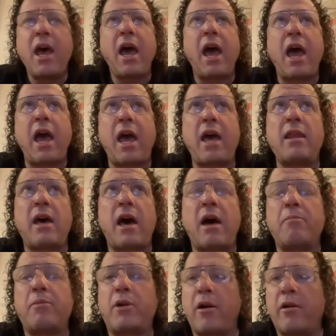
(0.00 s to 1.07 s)
Mm-hmm. And
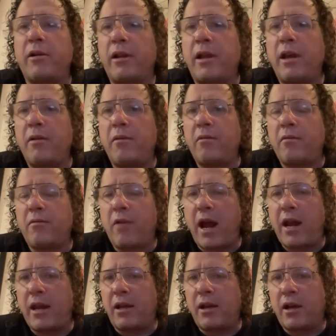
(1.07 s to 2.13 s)
I'm currently
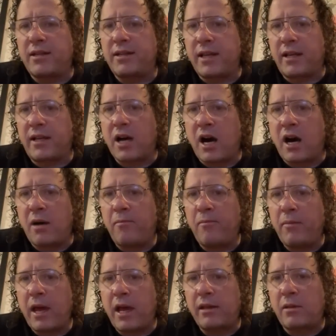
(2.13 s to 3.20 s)
writing a sitcom
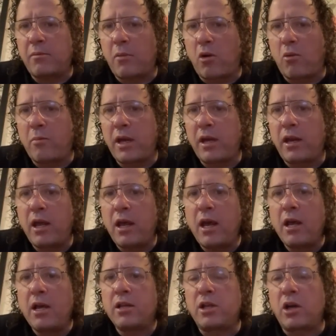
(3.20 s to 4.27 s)
at the moment.
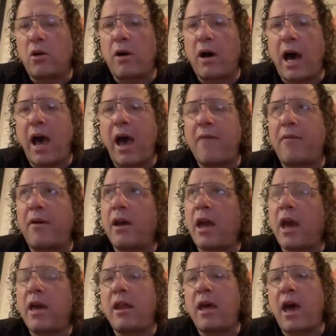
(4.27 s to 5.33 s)
So I have
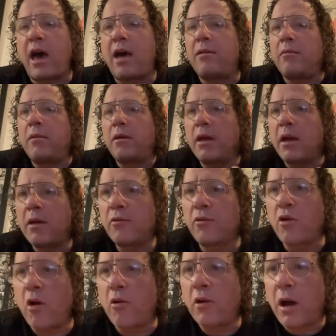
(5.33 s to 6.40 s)

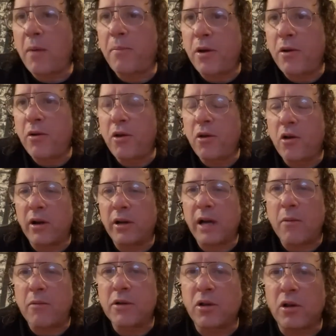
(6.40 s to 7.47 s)
growing up in New York,
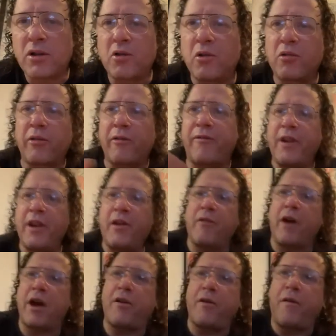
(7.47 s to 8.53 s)
I was also a graffiti
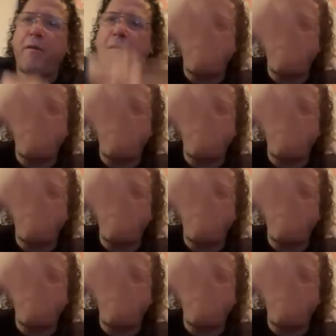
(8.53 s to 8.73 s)
writer.